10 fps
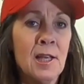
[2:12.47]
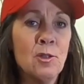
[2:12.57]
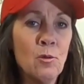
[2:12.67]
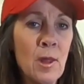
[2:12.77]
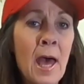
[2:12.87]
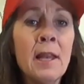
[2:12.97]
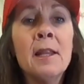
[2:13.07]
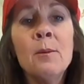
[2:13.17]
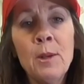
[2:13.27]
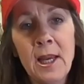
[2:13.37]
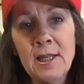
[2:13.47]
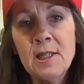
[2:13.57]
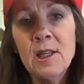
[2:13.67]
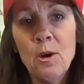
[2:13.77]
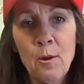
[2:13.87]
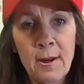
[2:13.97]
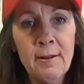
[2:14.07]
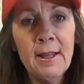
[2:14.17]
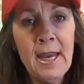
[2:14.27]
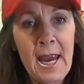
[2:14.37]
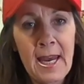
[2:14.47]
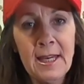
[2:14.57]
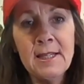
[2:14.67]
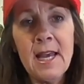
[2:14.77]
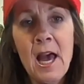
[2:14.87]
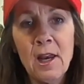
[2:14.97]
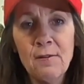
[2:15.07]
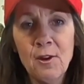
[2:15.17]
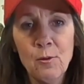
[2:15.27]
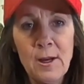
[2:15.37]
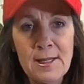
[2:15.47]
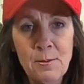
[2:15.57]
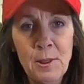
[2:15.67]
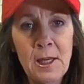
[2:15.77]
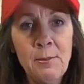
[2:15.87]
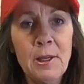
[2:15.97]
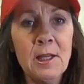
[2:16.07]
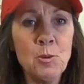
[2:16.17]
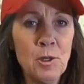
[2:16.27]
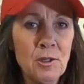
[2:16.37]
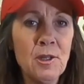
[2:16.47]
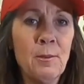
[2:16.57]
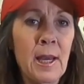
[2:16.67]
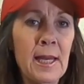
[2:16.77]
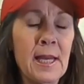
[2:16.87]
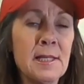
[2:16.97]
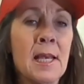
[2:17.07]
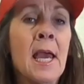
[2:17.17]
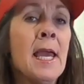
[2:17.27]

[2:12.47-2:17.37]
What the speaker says: So that eliminates the oil and eggs out of your recipe because we're using mayonnaise.